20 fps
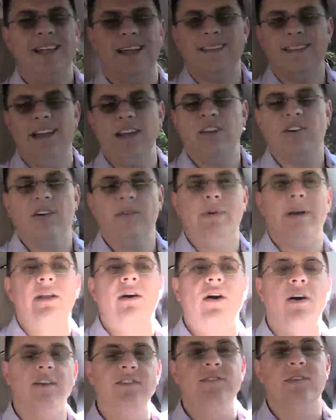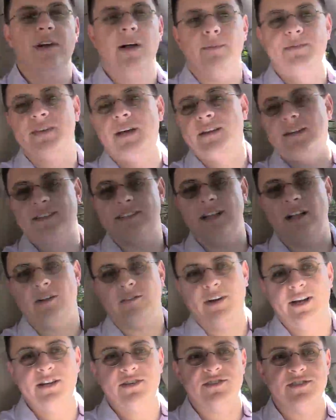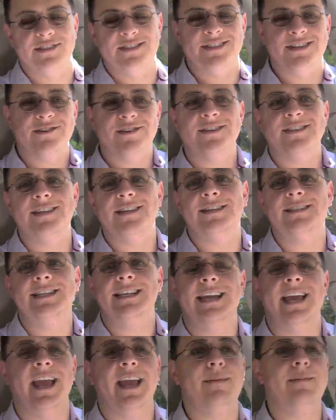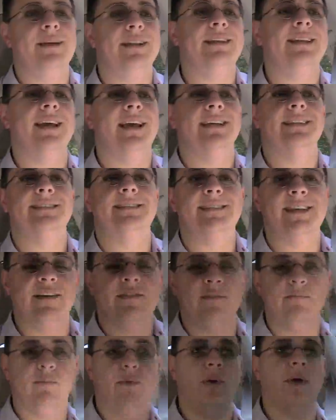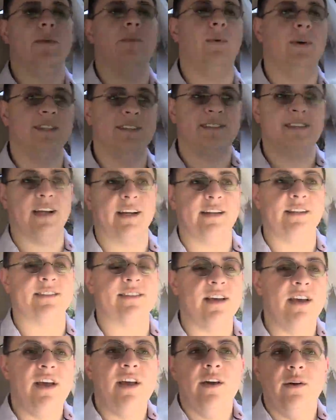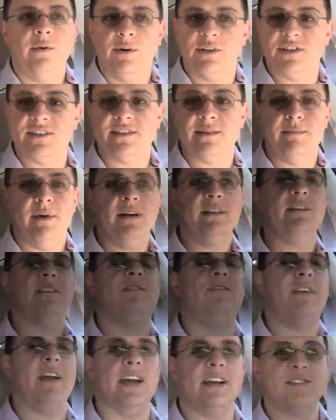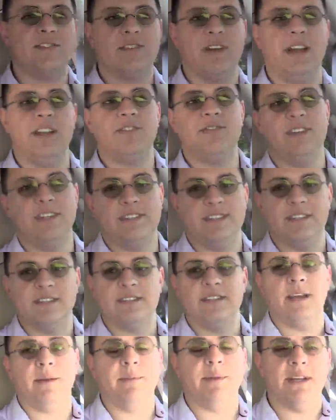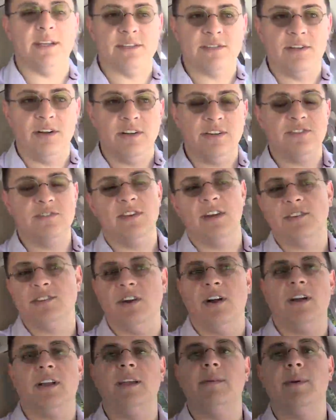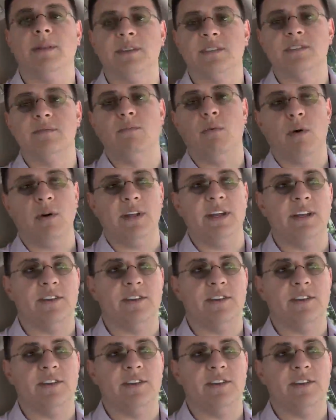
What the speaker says: That light curb weight also helps out acceleration. 0 to 60 came in at 7.1 seconds, which is among the faster entries in this segment as long as you're not talking about the sporty